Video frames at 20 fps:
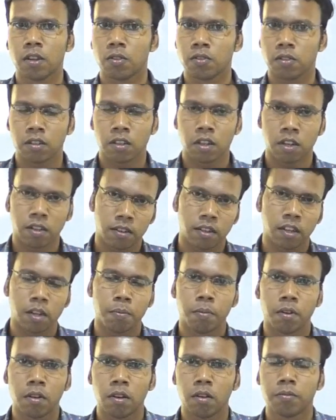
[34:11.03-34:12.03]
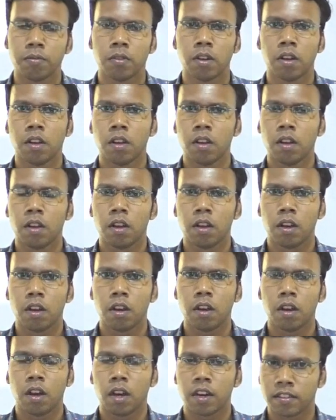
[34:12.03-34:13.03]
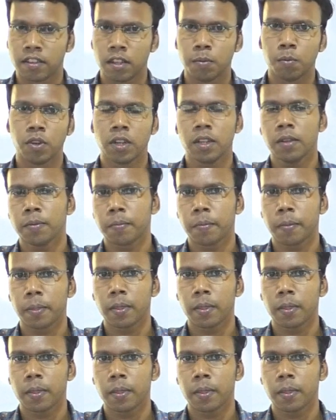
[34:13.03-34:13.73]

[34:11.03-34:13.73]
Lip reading: There is a temple of Agastya Muni,